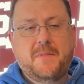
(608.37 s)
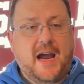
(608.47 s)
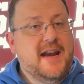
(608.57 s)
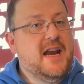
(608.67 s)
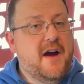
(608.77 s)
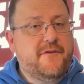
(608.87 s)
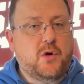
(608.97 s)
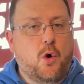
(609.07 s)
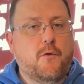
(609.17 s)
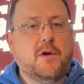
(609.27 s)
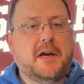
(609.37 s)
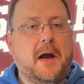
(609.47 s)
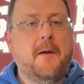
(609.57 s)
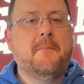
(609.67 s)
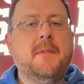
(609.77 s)
enough to
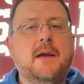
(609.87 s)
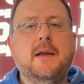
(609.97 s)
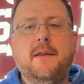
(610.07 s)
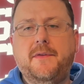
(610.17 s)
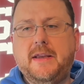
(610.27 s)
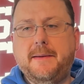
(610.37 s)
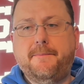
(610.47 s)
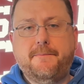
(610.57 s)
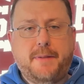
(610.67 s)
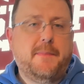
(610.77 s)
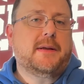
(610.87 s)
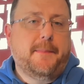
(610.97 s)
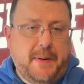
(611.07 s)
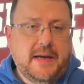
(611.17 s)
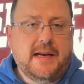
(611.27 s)
overcome the public
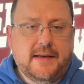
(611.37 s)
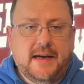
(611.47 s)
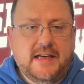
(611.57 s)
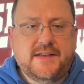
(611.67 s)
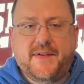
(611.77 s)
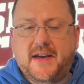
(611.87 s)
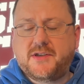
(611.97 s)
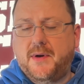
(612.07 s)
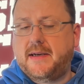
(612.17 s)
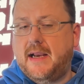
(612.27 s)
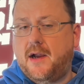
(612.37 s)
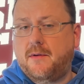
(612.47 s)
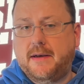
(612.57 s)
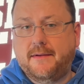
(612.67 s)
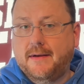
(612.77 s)
opinion that he's faced right now,
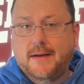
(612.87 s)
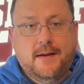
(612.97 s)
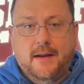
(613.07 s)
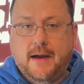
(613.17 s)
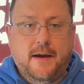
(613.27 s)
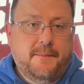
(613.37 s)
and uh,